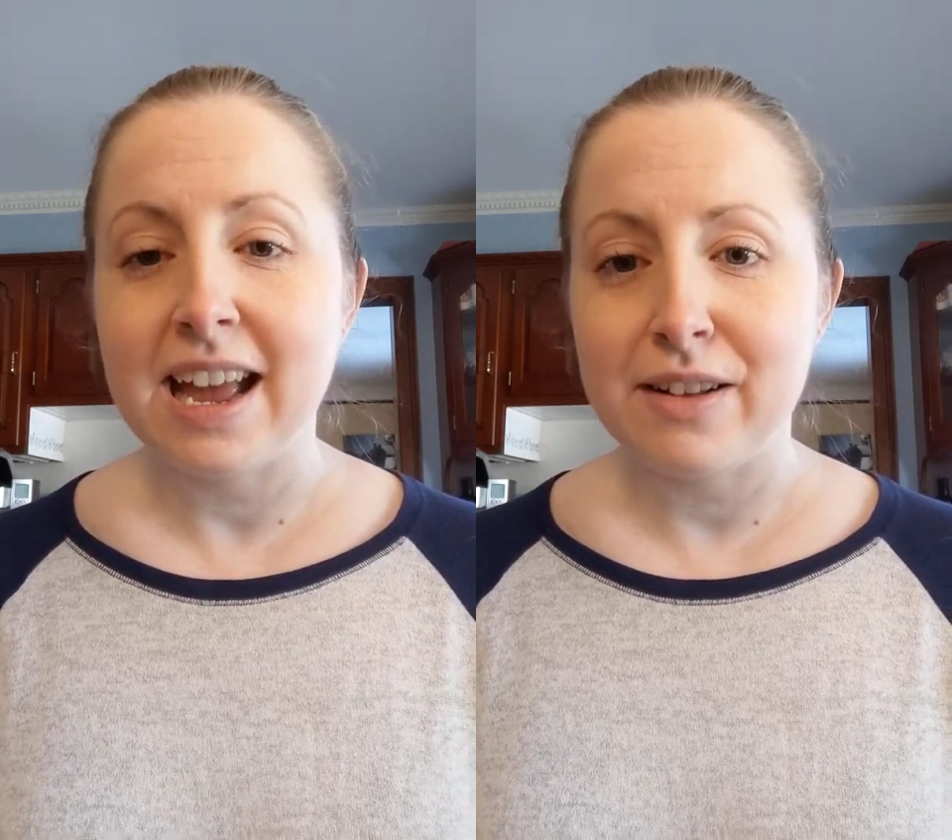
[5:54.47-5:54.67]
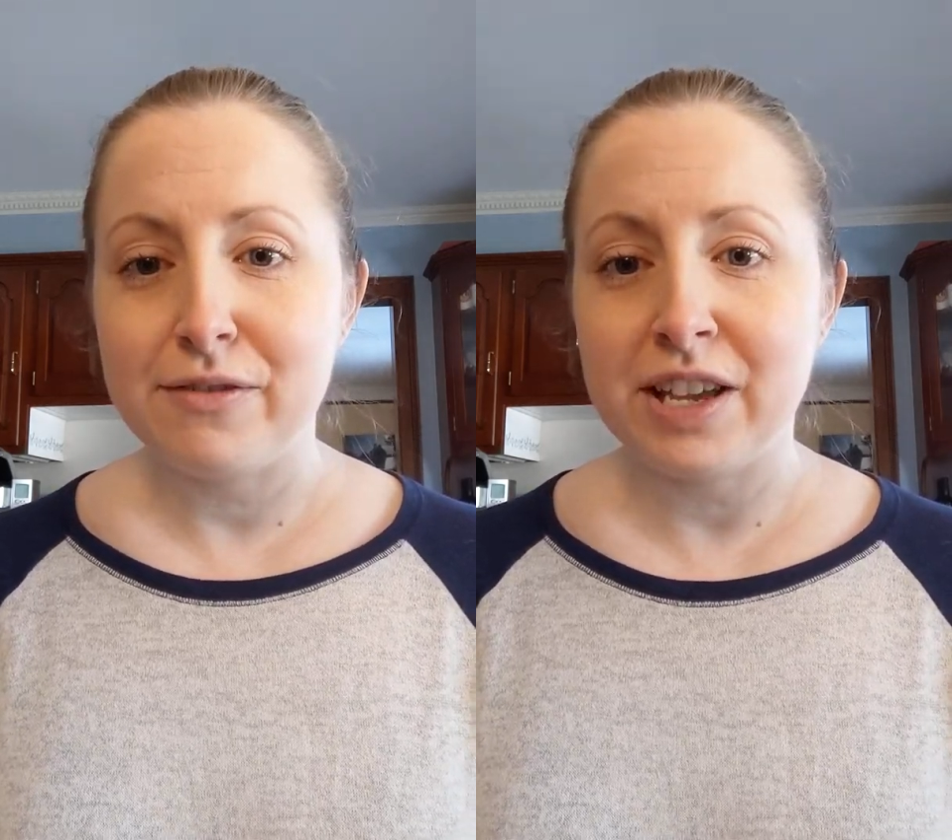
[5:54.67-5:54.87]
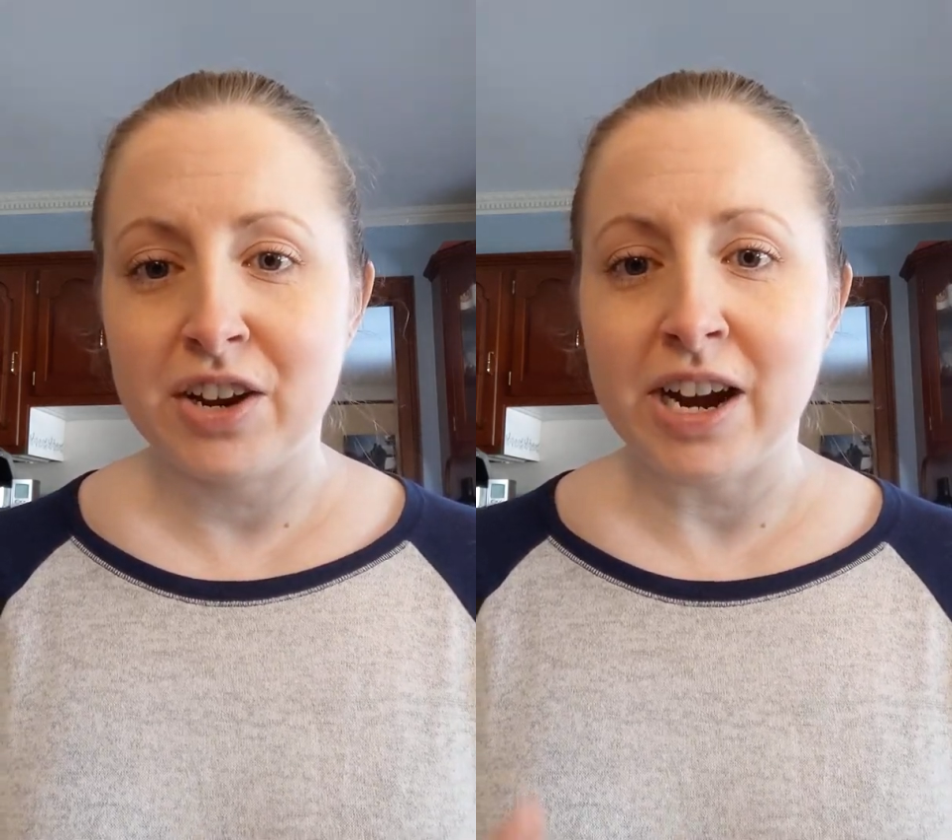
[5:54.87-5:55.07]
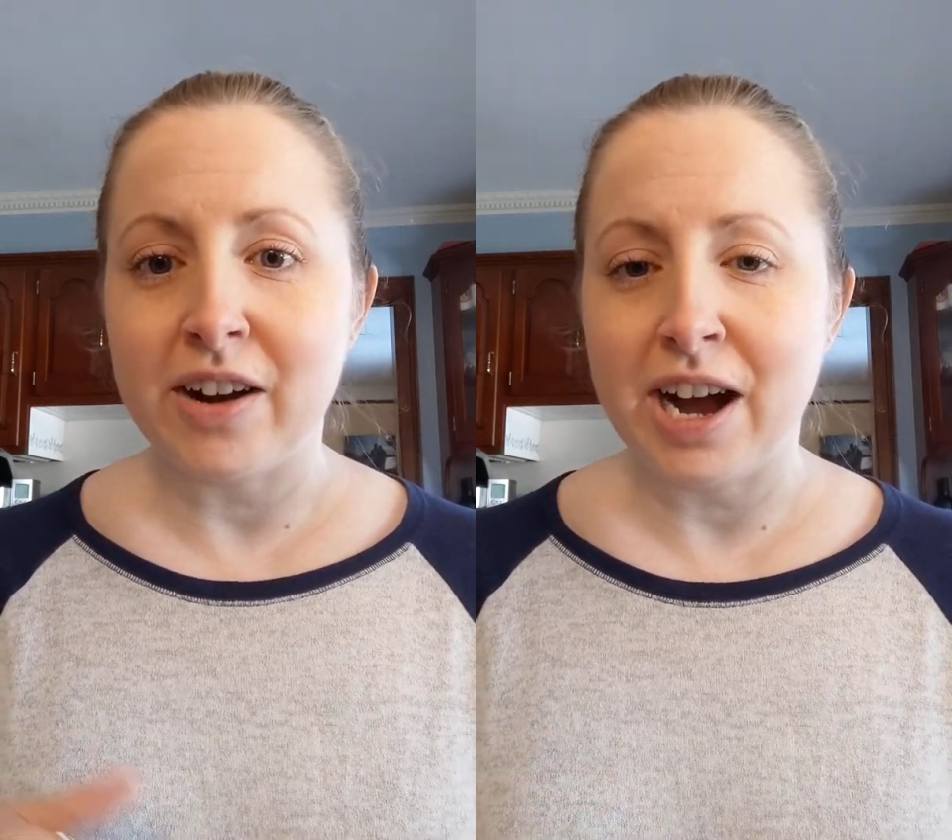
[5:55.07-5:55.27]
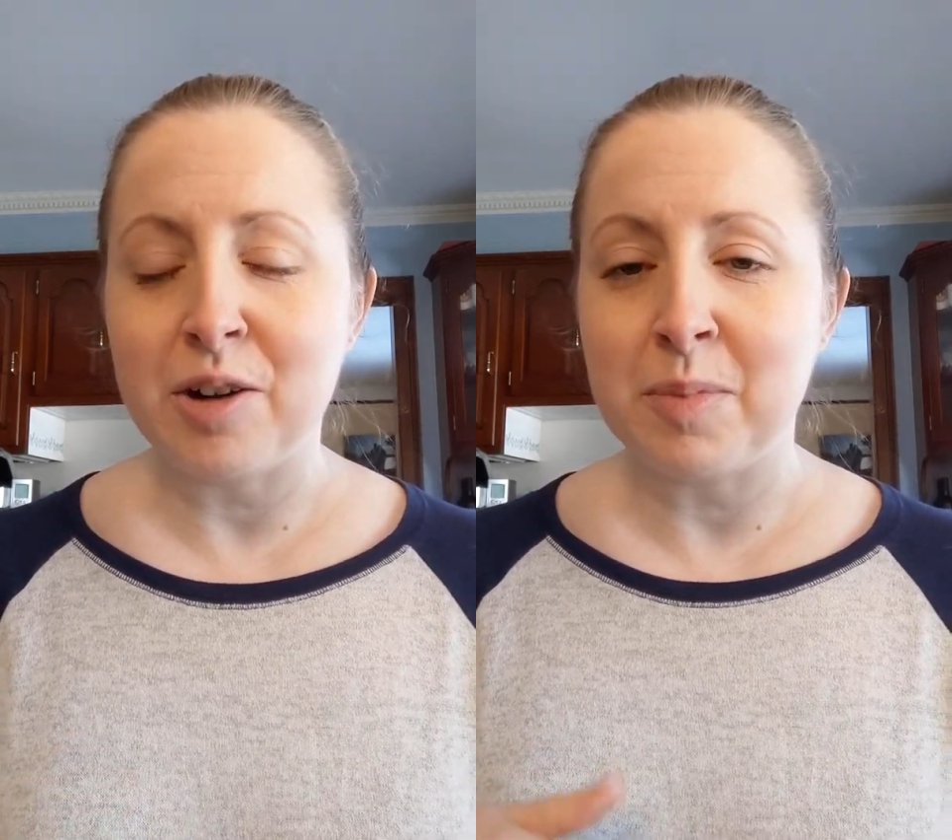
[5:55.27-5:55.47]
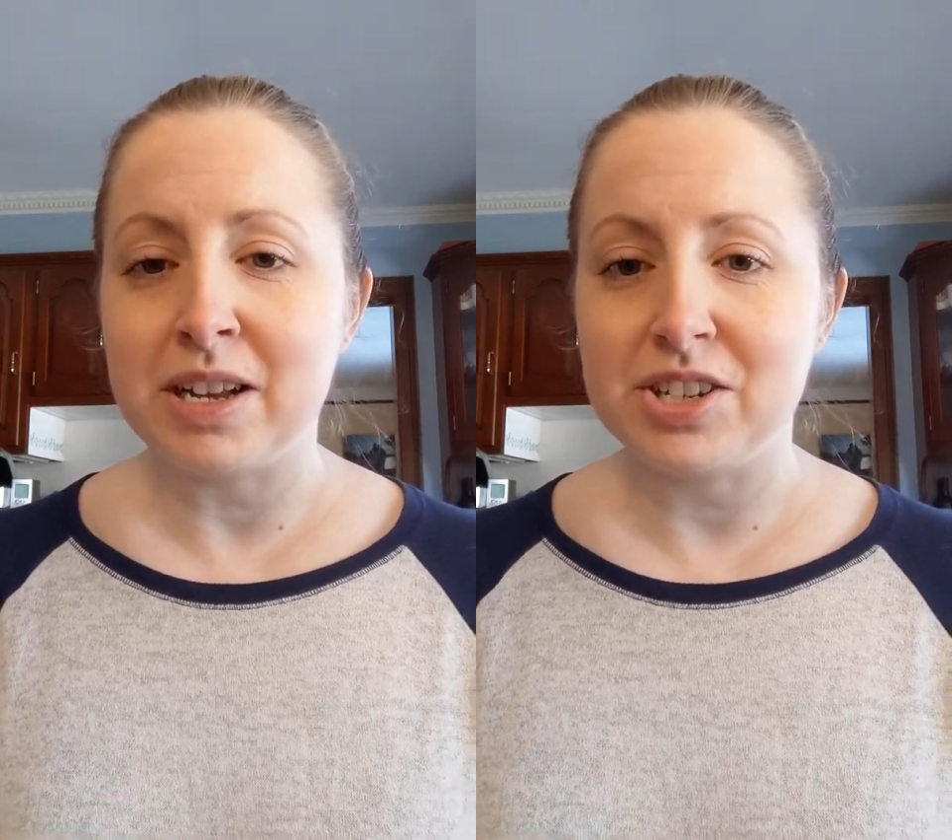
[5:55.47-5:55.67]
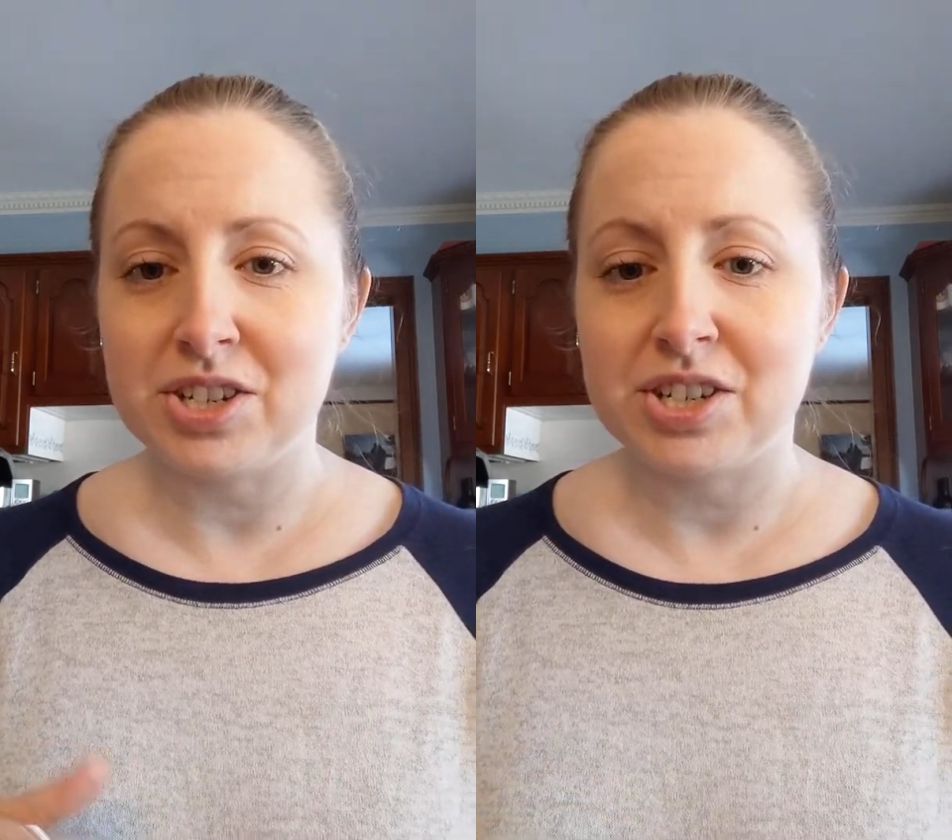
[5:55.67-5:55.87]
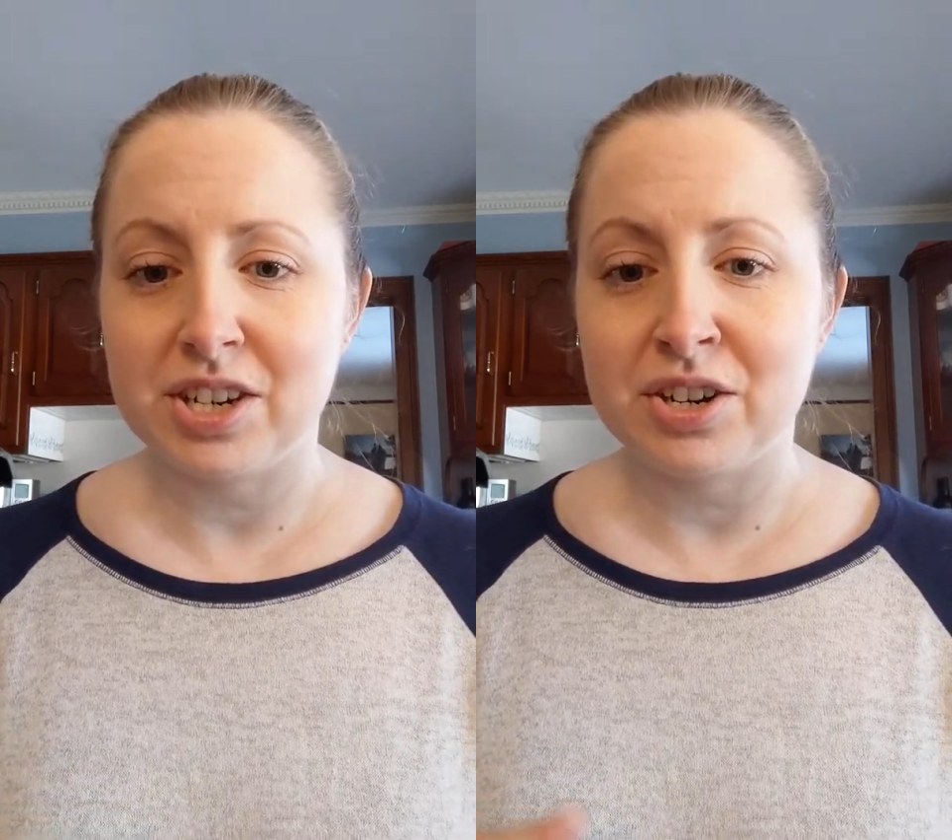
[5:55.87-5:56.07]
and figure out how
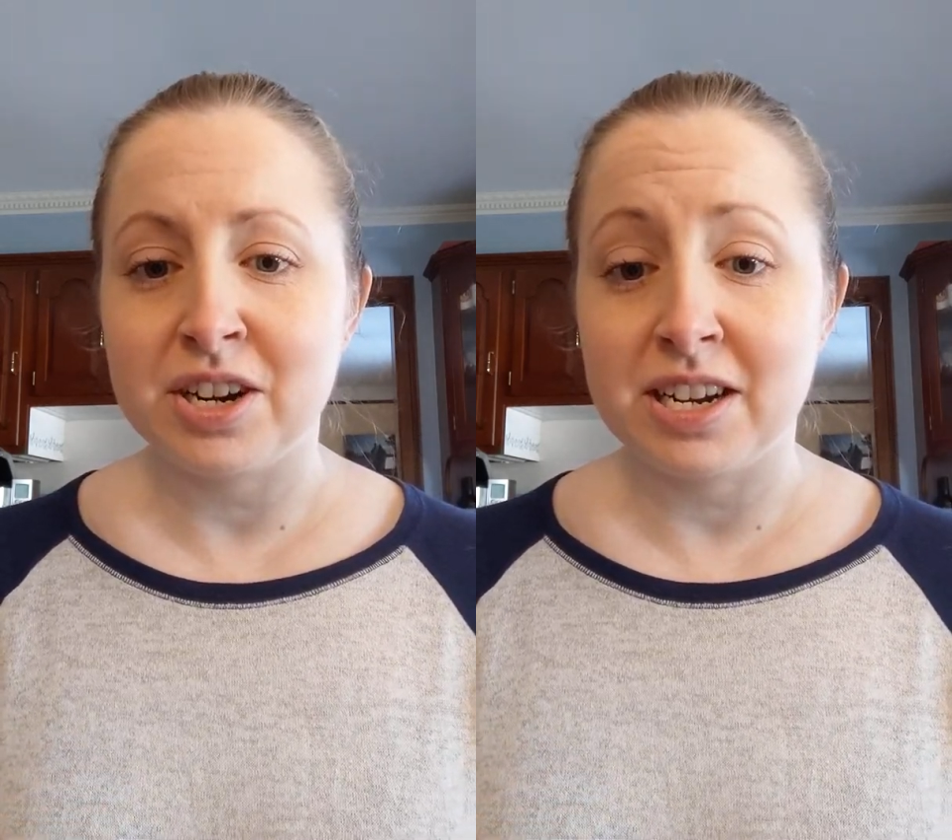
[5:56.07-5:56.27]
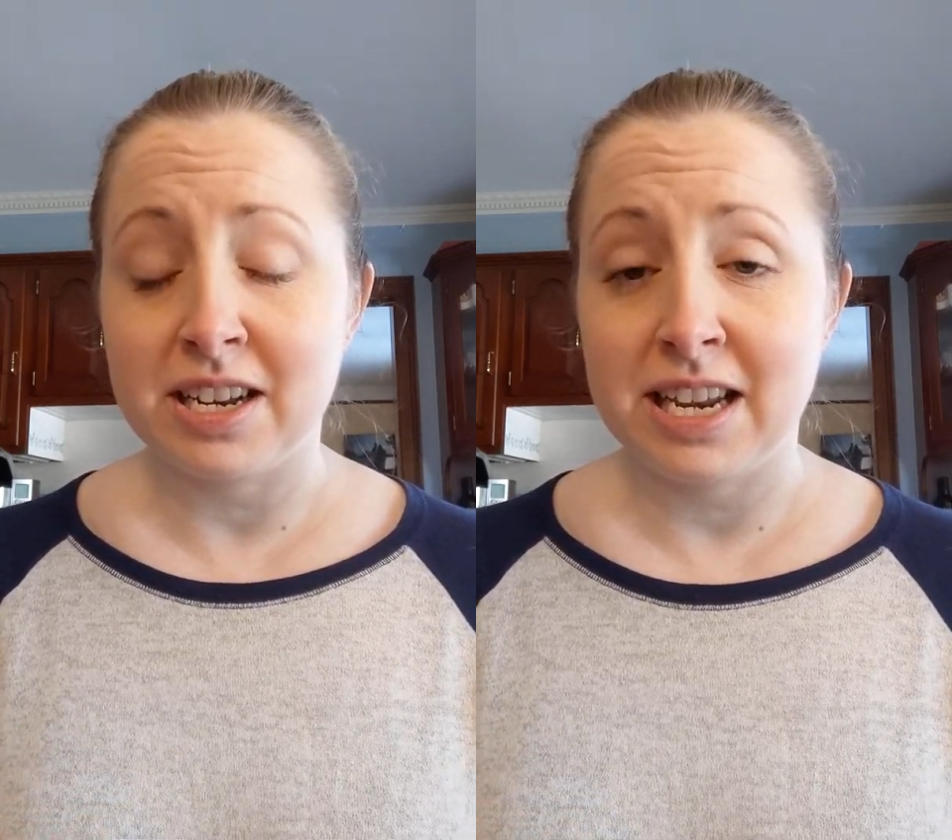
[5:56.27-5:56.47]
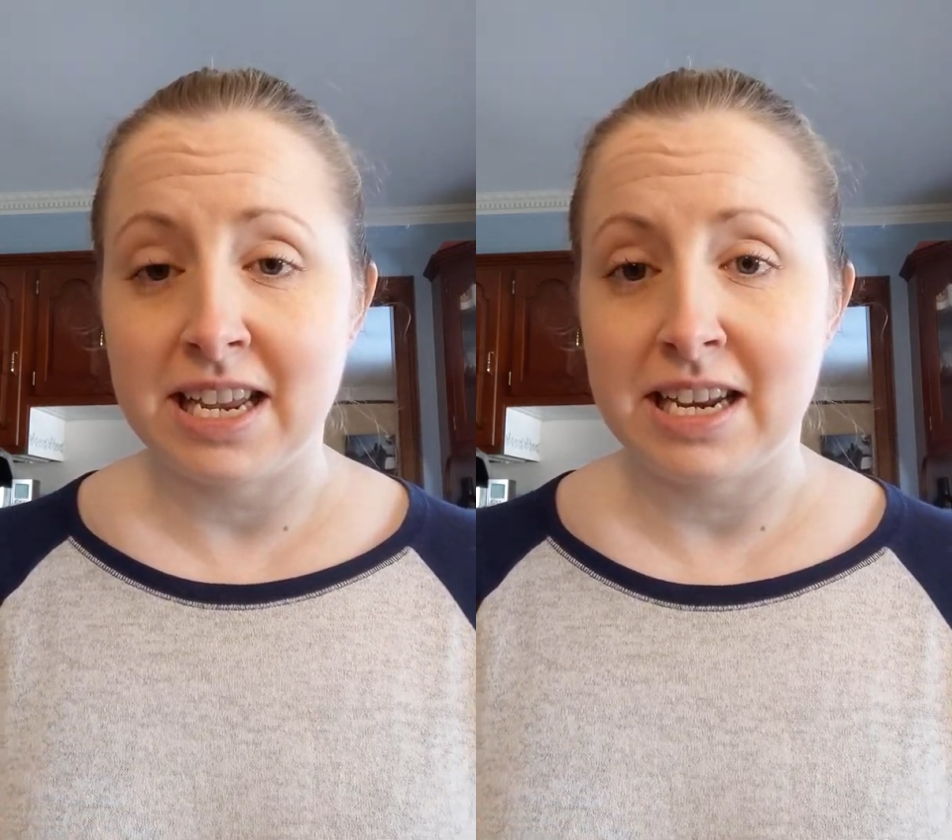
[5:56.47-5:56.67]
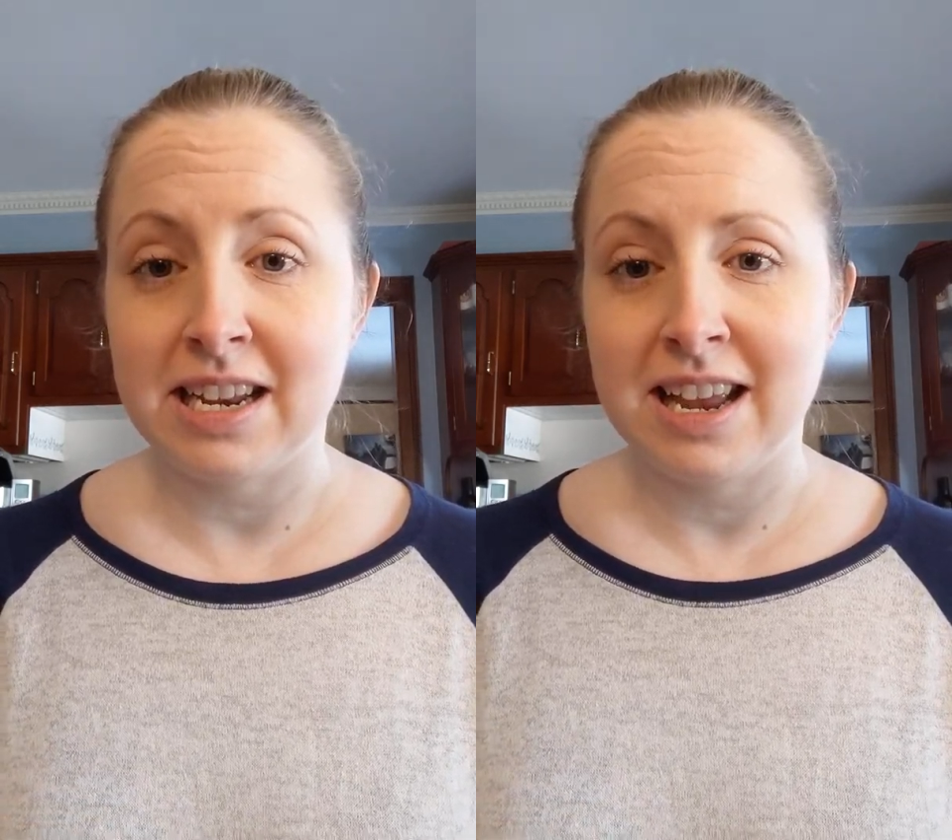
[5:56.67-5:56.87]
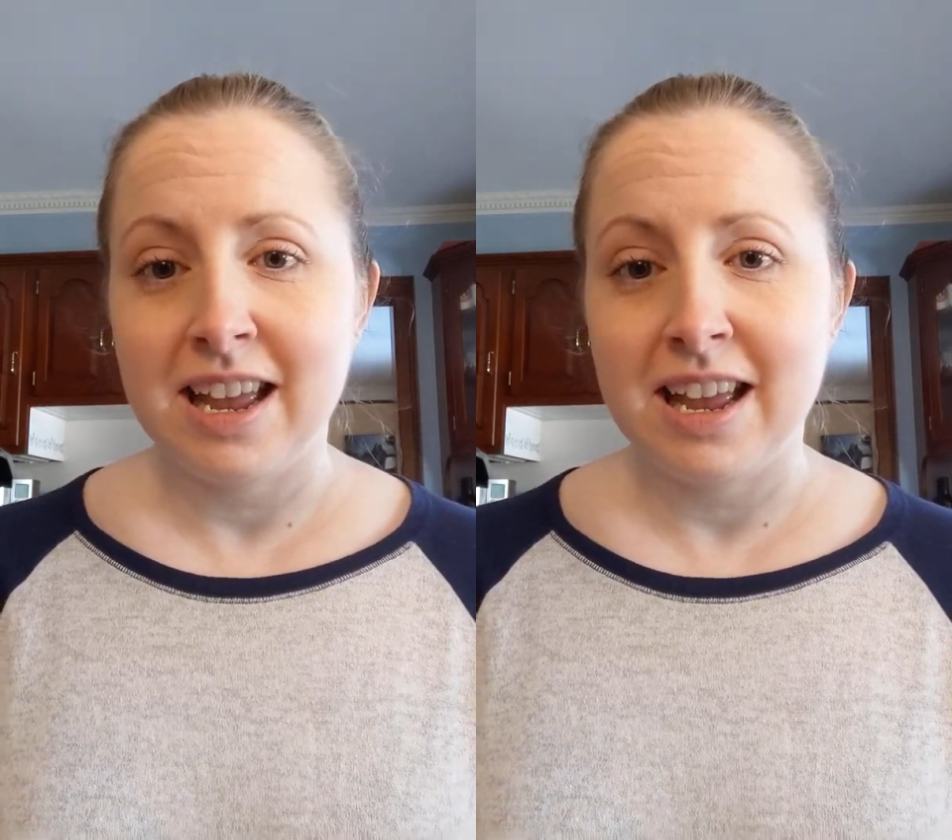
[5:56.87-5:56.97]
much you're going to need,